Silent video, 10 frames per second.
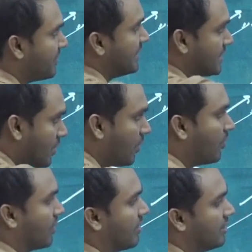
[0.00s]

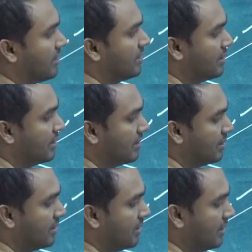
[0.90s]
cone
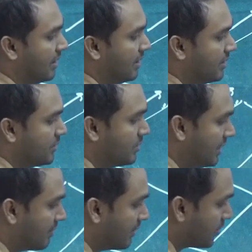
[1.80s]
should
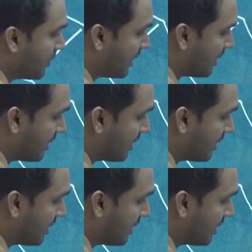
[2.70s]
equal to what?